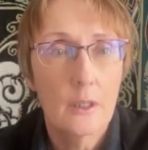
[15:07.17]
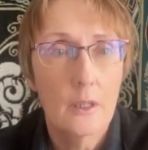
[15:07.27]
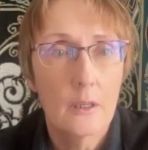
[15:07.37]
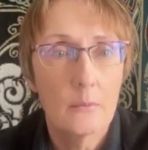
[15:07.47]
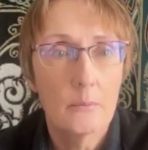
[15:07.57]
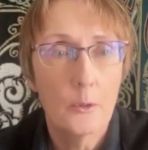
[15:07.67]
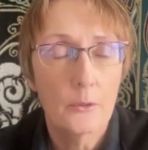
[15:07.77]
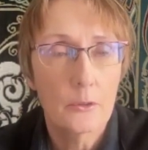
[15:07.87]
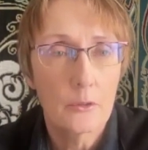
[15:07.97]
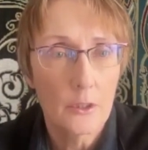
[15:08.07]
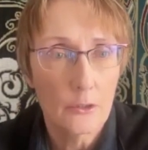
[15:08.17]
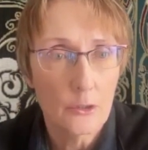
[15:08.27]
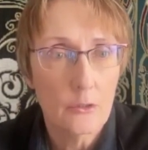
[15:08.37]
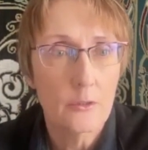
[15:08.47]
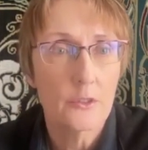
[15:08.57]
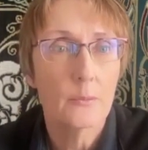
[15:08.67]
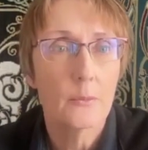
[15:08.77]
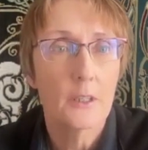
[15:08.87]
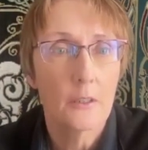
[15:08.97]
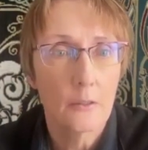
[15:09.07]
um, both traditionalism
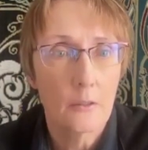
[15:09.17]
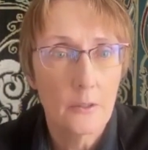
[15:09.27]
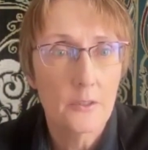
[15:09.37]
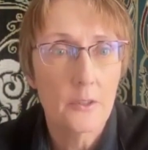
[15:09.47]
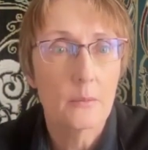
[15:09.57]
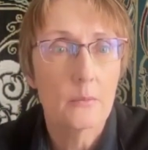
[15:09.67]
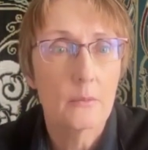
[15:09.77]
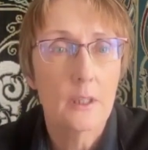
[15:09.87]
and integralism.